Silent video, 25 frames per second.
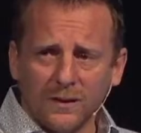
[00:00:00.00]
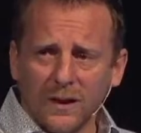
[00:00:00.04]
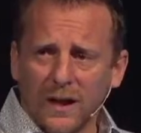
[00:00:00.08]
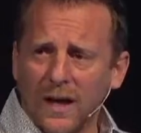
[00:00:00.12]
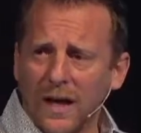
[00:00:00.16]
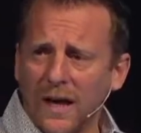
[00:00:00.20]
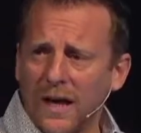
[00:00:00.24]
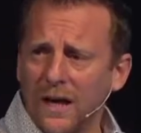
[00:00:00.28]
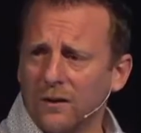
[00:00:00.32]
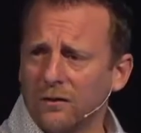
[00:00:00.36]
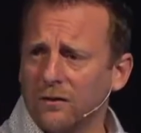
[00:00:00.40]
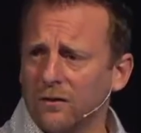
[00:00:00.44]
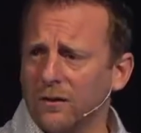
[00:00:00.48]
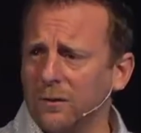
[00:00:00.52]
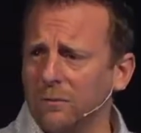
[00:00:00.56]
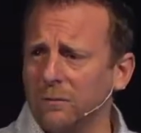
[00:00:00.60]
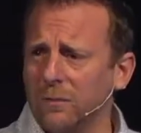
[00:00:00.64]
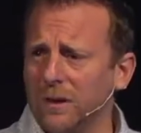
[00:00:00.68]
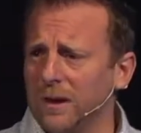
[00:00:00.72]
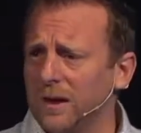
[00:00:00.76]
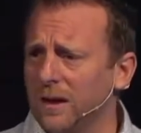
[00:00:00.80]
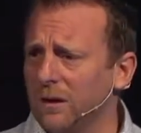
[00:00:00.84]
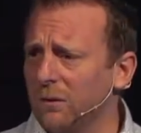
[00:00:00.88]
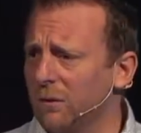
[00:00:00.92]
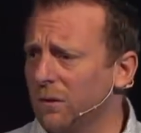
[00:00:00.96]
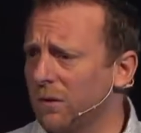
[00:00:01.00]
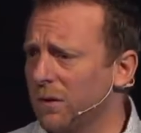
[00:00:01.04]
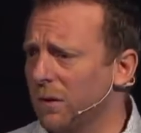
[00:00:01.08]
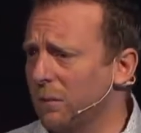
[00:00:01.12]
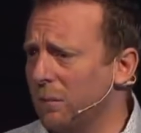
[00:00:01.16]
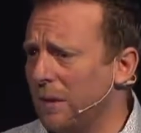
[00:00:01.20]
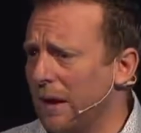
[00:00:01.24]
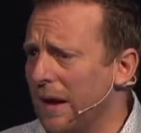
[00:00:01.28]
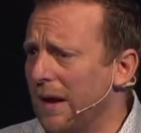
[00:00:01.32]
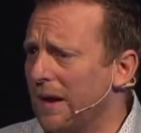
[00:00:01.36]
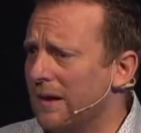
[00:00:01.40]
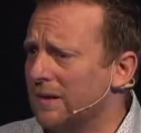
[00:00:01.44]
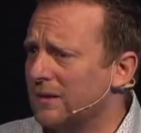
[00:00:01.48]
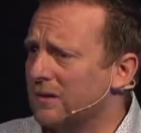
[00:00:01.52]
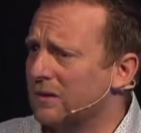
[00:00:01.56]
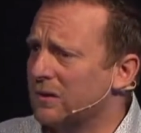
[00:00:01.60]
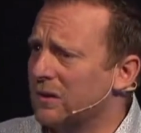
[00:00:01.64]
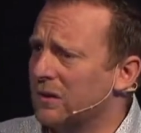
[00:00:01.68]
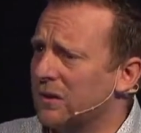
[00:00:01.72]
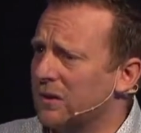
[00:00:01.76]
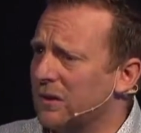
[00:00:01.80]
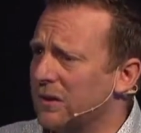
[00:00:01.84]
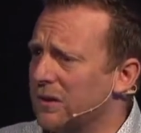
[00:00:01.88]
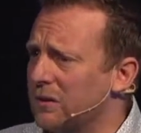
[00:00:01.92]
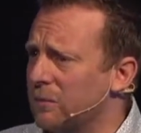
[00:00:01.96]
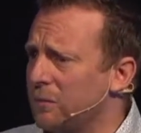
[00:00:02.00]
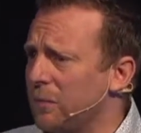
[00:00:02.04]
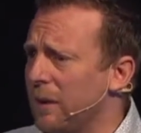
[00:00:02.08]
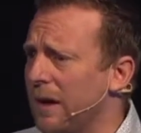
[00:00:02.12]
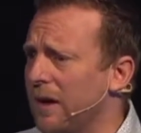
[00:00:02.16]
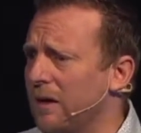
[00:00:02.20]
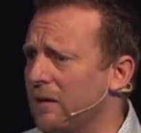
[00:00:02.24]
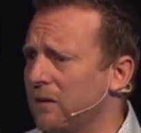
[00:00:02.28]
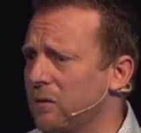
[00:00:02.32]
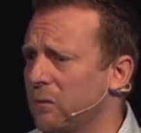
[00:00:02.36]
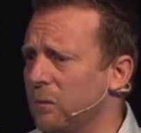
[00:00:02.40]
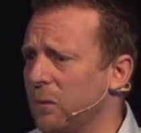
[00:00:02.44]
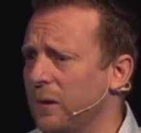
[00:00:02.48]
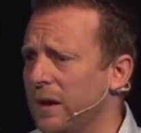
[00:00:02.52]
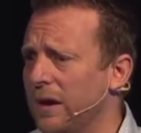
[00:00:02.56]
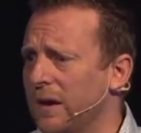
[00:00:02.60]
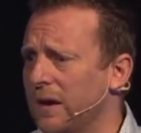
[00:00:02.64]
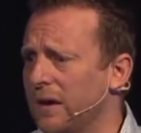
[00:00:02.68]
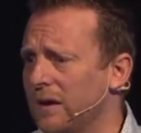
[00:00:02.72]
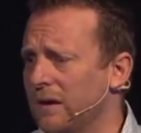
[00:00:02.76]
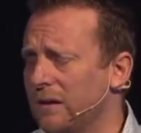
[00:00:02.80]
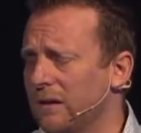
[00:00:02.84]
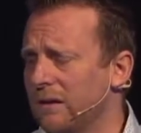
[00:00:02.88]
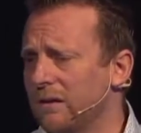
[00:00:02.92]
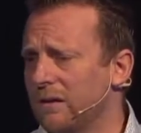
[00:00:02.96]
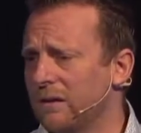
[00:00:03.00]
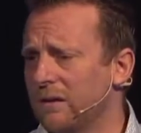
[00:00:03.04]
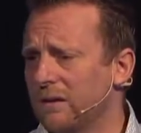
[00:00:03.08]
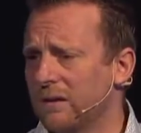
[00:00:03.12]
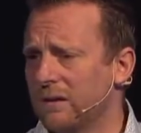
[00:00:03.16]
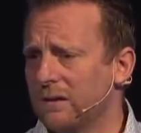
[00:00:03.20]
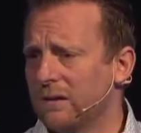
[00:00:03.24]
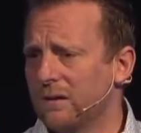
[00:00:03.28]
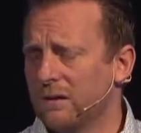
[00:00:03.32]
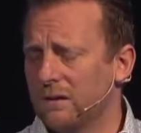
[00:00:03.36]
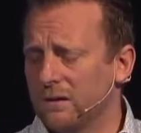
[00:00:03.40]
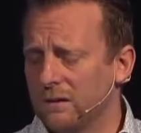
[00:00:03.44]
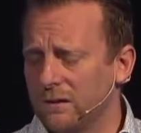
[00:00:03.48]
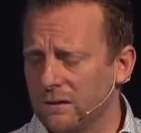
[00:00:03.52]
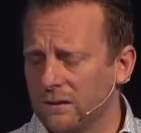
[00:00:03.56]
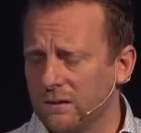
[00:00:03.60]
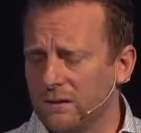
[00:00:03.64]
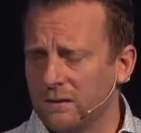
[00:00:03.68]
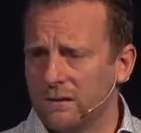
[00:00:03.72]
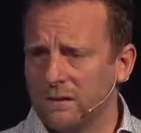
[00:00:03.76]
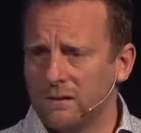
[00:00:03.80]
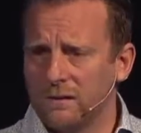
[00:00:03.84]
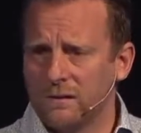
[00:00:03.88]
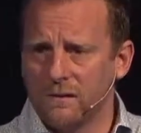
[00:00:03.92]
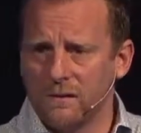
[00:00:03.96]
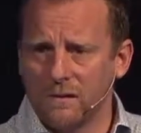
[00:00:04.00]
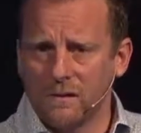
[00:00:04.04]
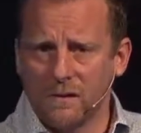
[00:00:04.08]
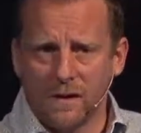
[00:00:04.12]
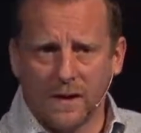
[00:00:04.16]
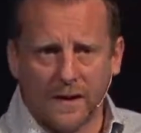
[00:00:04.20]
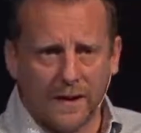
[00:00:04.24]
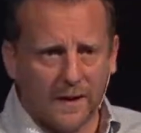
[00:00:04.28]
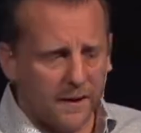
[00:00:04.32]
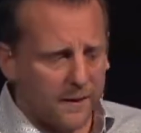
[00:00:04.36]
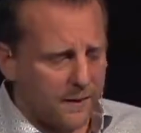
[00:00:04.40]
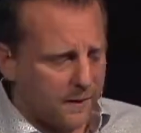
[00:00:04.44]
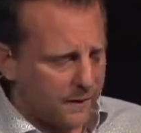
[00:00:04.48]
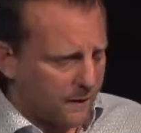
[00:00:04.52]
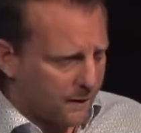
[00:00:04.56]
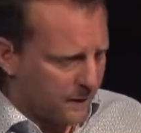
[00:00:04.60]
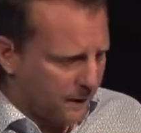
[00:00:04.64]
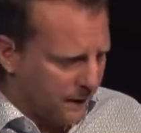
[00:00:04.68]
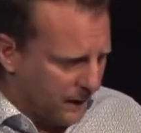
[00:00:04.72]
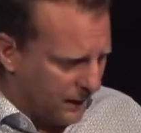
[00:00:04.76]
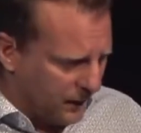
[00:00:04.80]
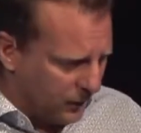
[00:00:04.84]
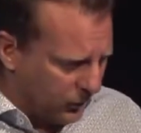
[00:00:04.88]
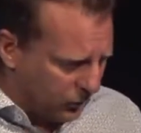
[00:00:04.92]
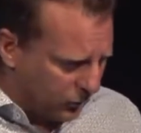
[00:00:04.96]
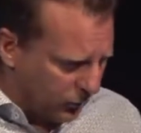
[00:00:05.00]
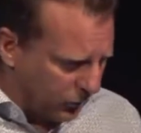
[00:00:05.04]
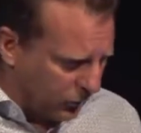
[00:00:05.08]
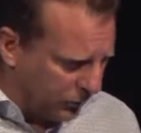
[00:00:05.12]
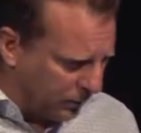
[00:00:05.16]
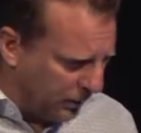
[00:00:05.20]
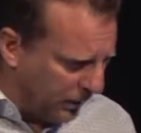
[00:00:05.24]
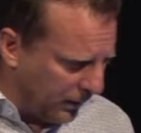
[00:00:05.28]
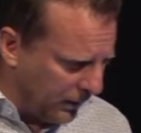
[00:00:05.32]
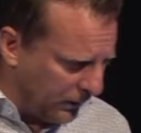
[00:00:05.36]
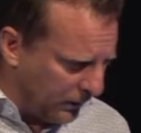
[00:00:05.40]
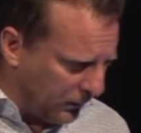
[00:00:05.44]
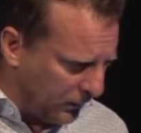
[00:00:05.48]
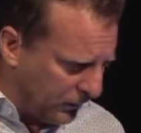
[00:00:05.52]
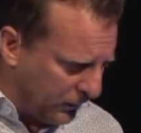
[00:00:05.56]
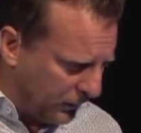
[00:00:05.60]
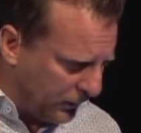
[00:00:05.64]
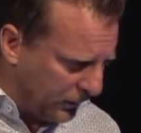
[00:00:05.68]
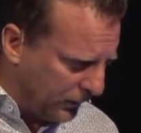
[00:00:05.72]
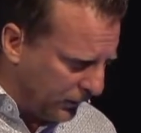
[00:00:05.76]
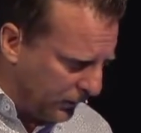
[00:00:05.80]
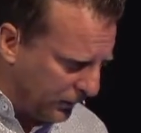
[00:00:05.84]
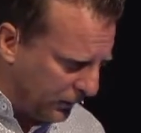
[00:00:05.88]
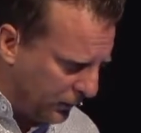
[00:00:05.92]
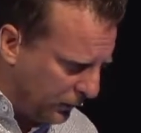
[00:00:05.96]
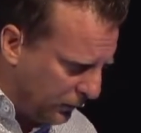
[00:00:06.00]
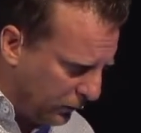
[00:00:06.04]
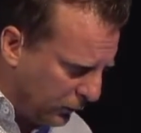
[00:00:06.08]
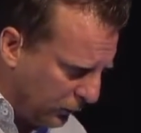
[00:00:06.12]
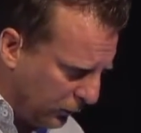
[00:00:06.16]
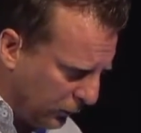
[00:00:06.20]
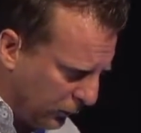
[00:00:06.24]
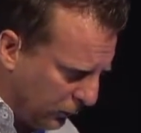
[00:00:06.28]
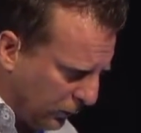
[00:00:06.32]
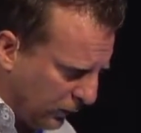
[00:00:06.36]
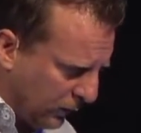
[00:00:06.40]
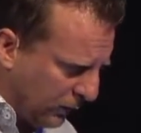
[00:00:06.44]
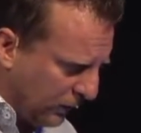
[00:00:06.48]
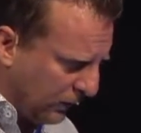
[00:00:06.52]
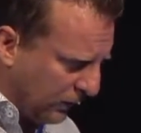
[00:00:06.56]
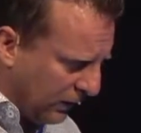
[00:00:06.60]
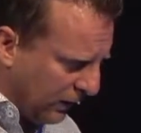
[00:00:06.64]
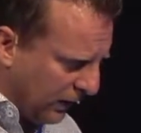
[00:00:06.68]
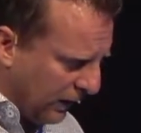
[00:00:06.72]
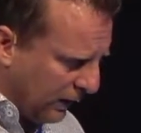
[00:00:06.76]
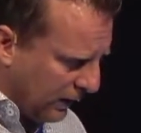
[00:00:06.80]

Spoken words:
Actually meeting with a pastor this past week, and his response to the news was,